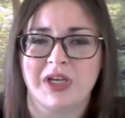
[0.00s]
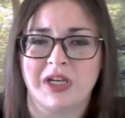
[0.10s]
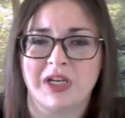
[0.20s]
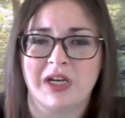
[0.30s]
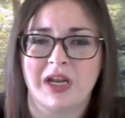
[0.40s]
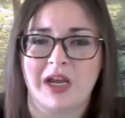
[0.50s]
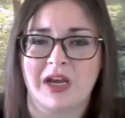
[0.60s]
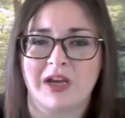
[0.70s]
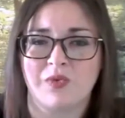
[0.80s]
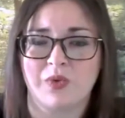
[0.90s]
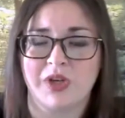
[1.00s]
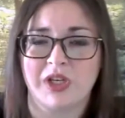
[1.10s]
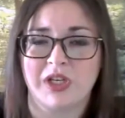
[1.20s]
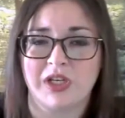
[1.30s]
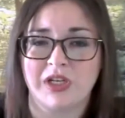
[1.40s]
in and
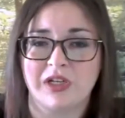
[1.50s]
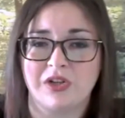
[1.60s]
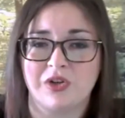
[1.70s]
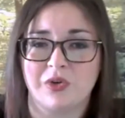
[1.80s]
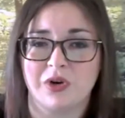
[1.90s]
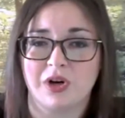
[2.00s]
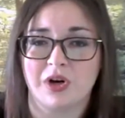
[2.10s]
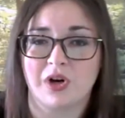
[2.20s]
reheat your